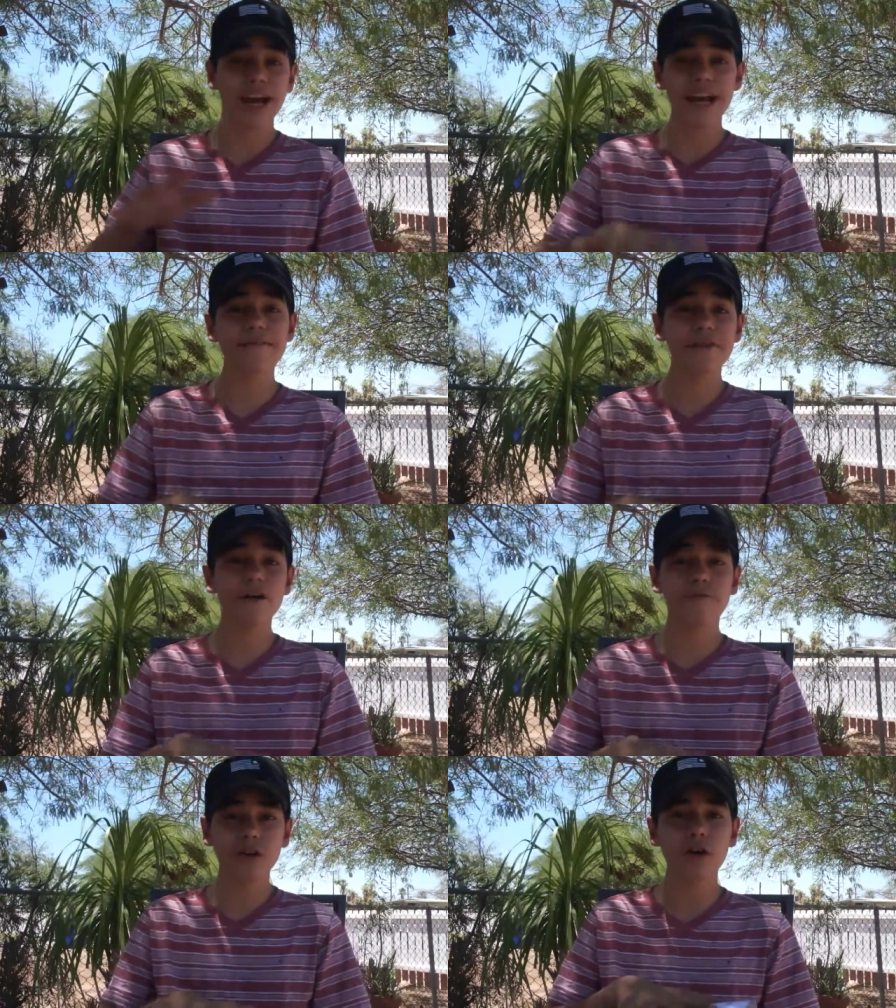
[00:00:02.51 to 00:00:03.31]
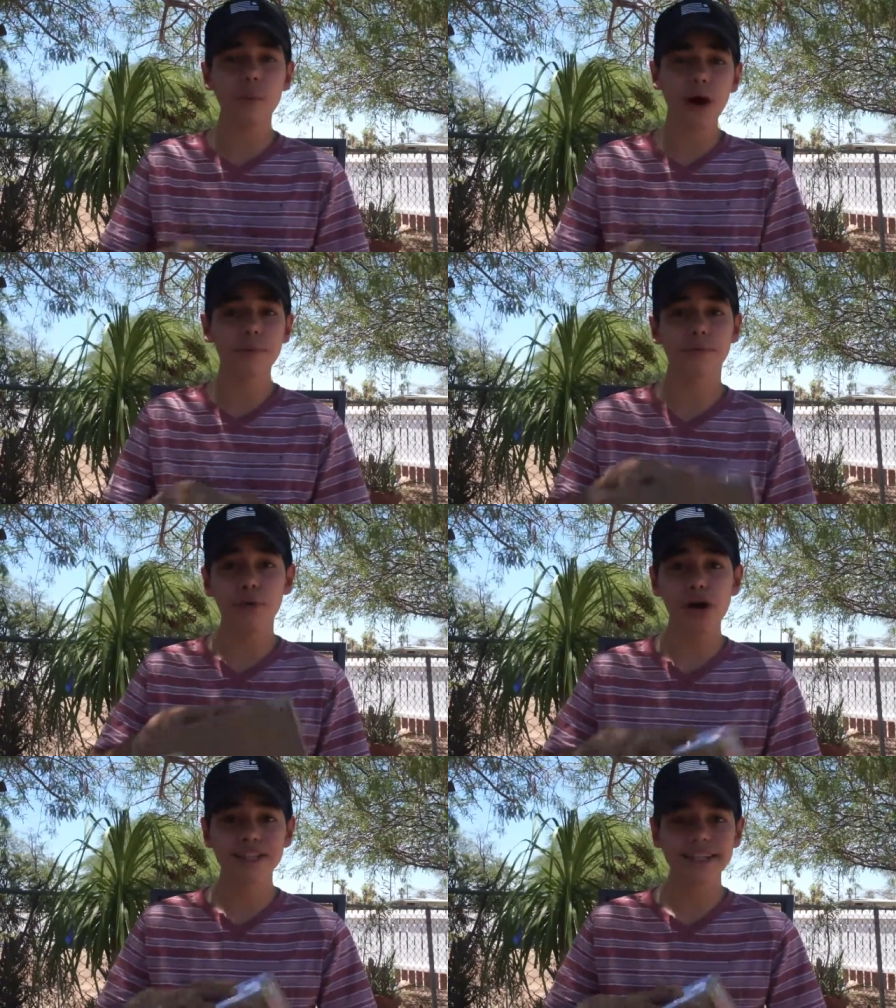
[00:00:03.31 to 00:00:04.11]
an NFL Funko Pop
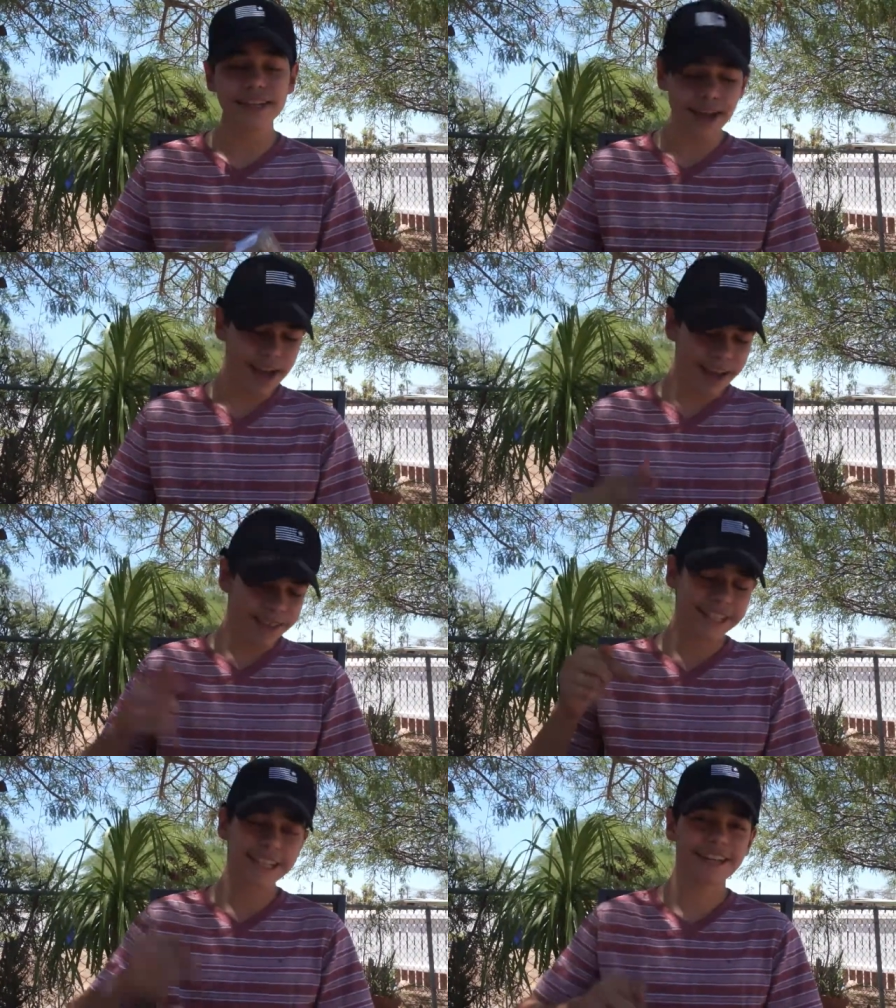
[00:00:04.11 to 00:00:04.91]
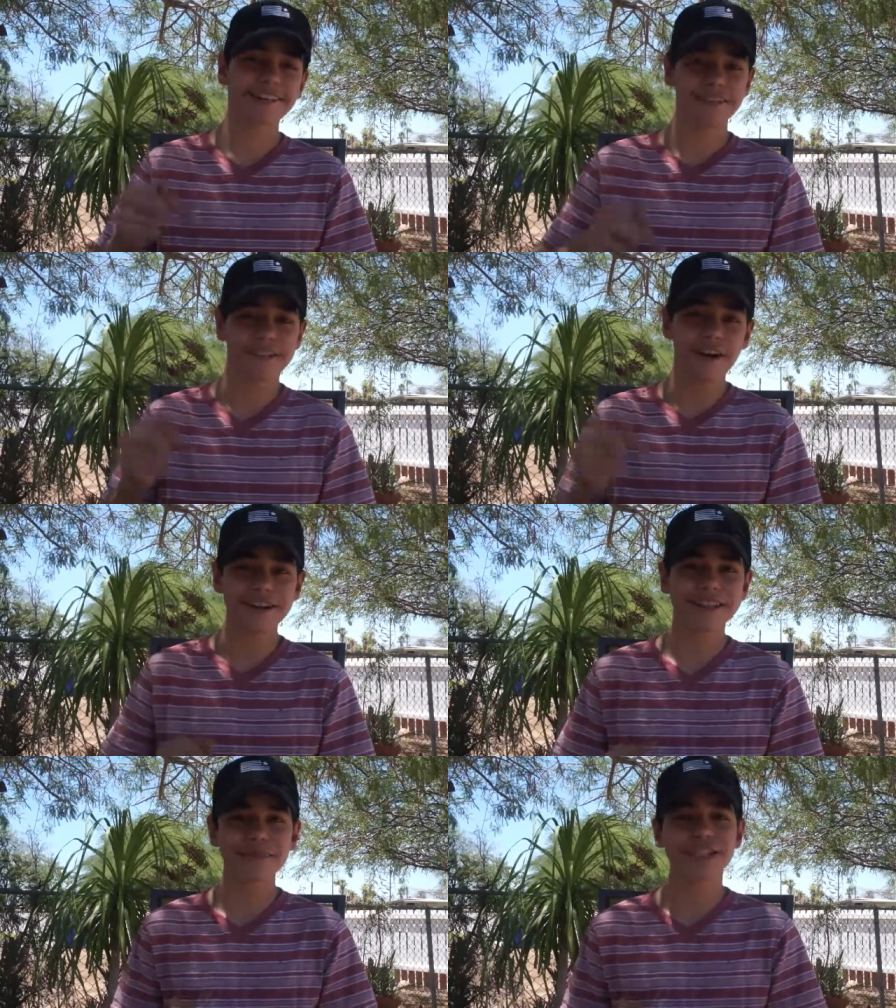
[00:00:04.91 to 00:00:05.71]
unboxing. This thing looks
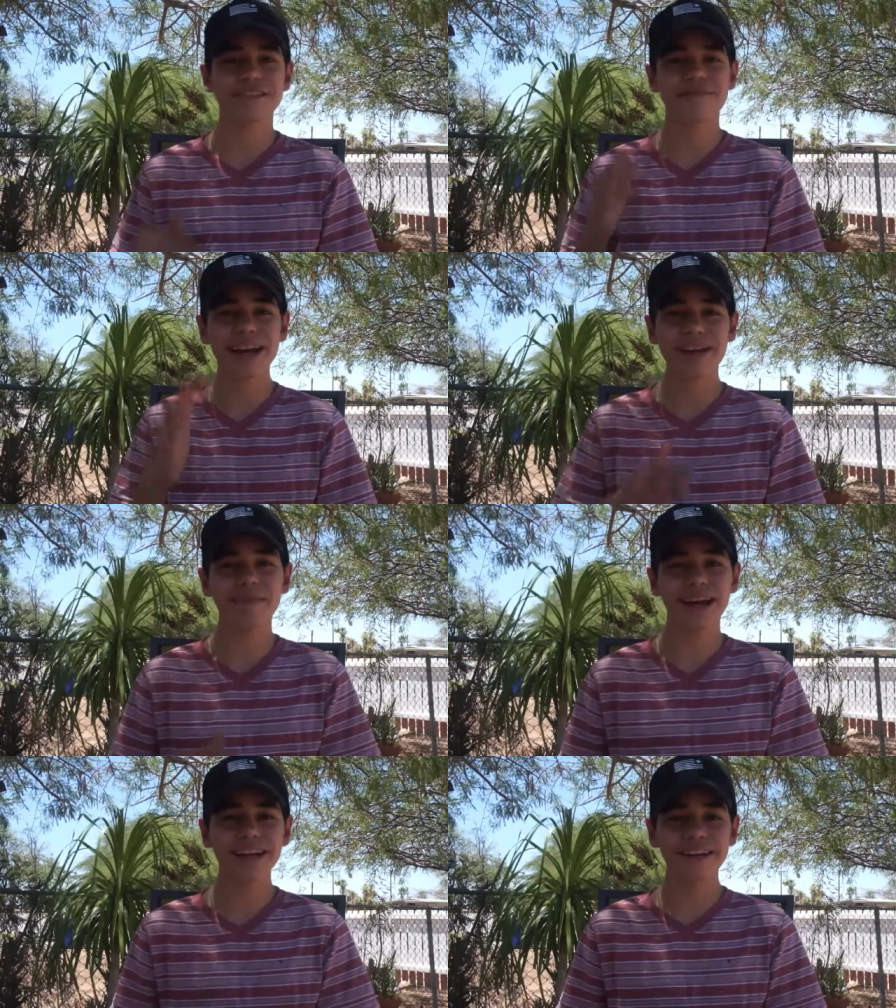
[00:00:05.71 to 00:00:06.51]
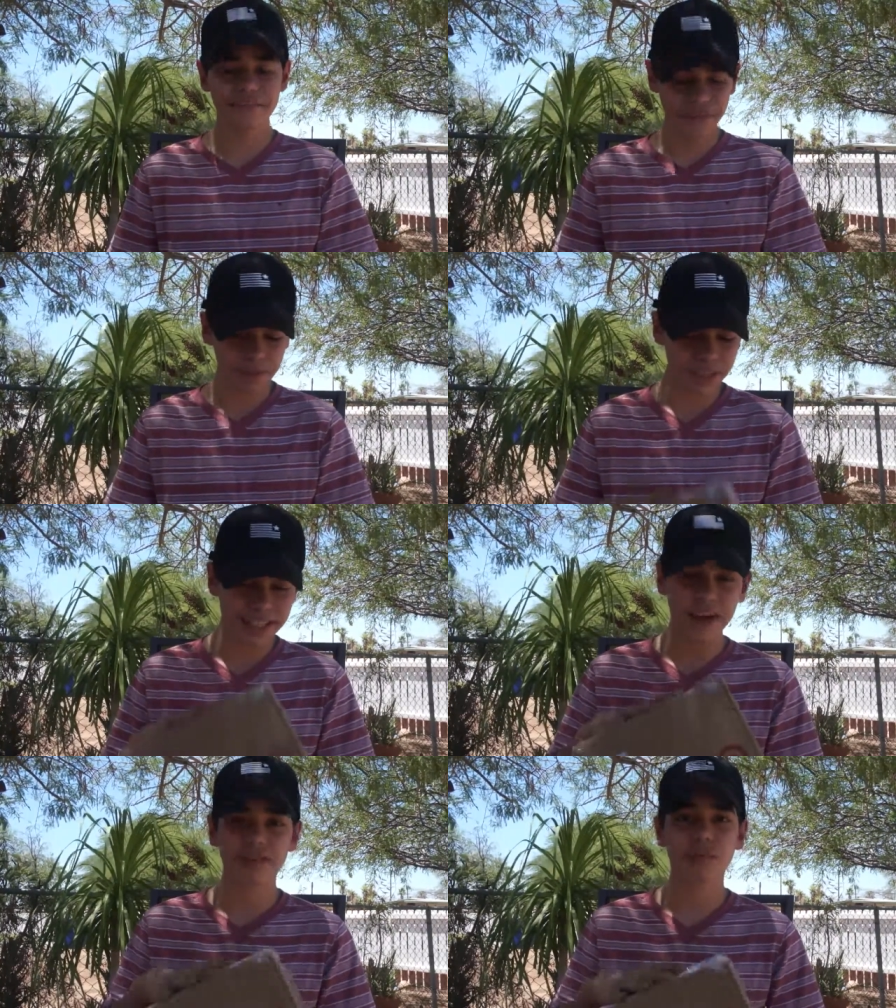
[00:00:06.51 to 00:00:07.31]
awesome. It's a Peyton Manning from
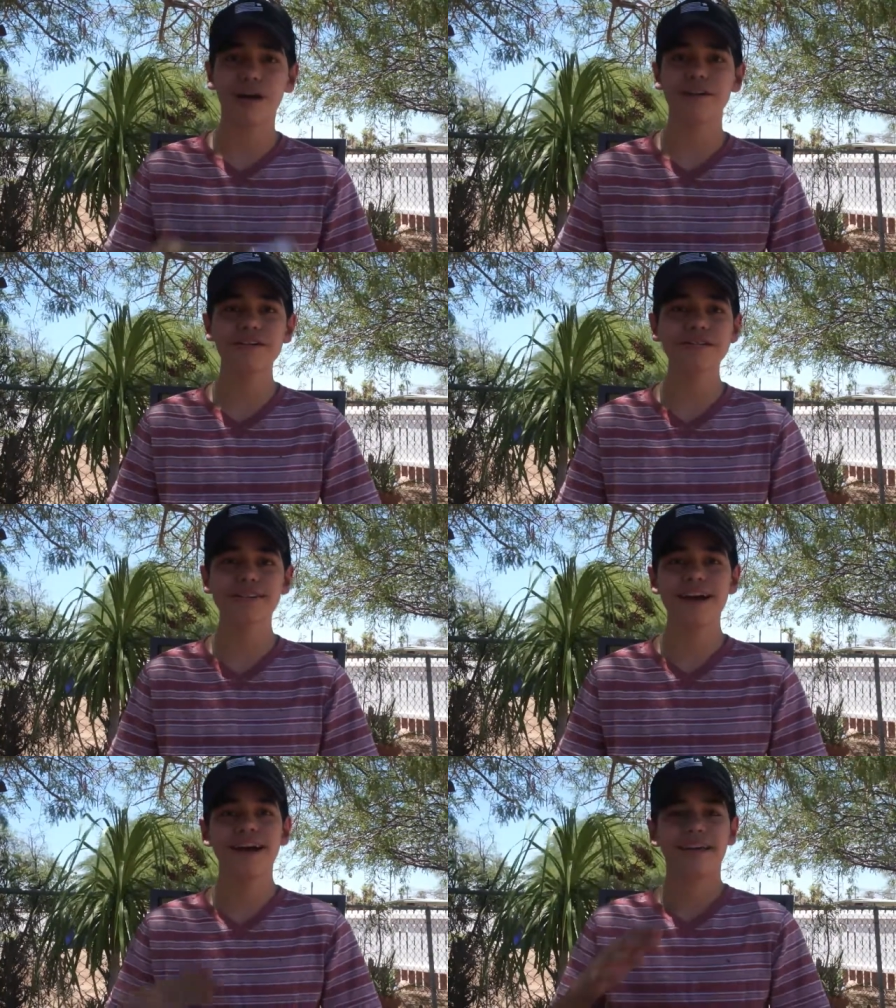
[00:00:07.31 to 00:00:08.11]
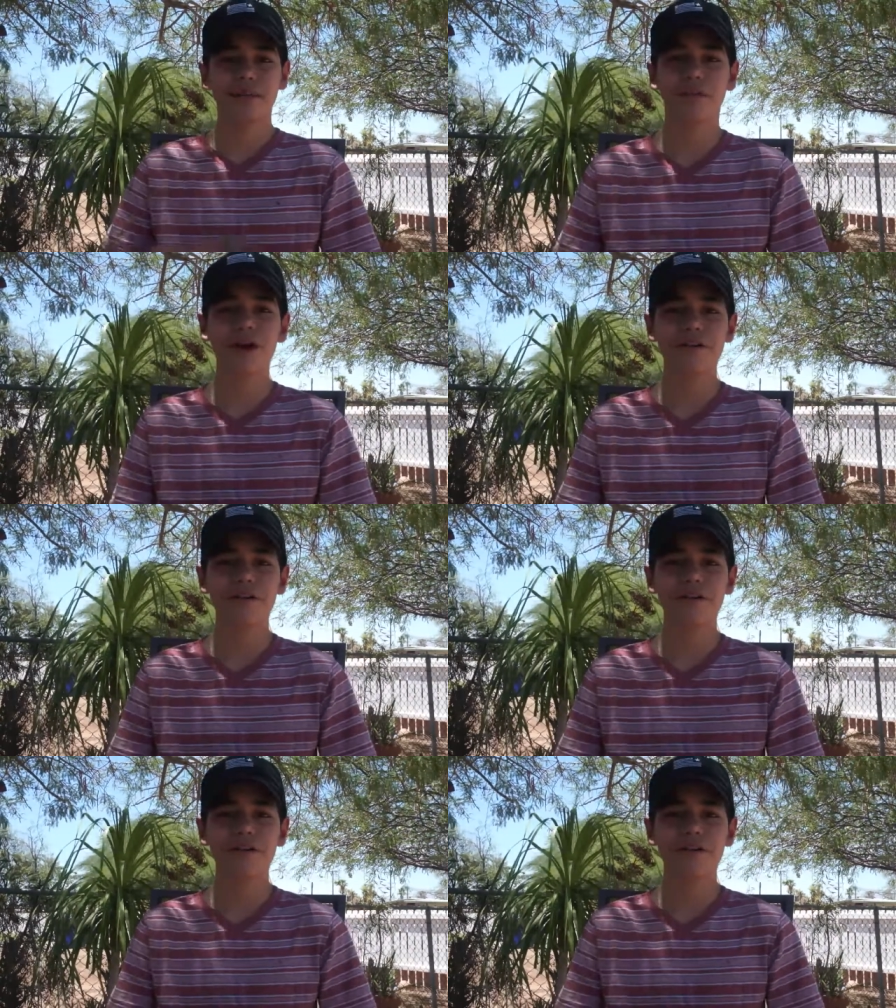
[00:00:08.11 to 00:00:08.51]
the Denver Broncos. The